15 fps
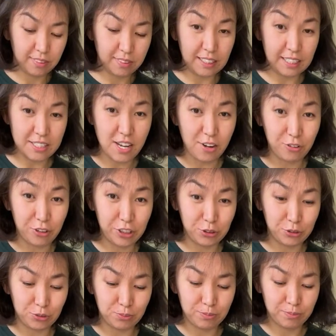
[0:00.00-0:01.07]
That's how I
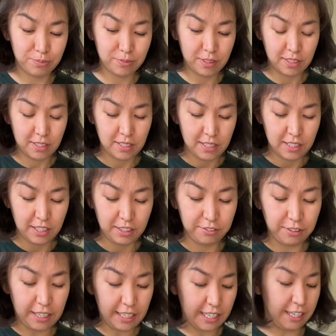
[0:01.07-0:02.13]
do. If
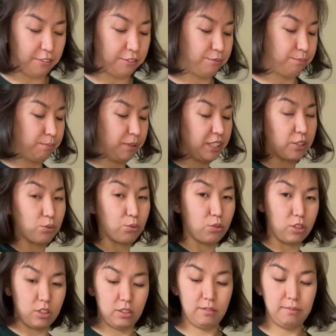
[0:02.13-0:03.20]
I have bigger
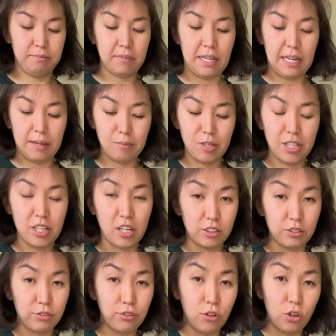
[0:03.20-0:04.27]
one, I may not
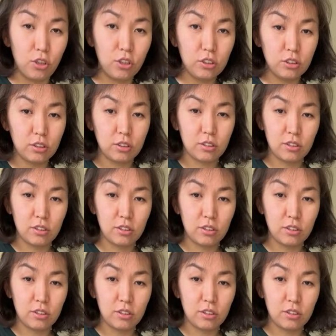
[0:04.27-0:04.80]
fold,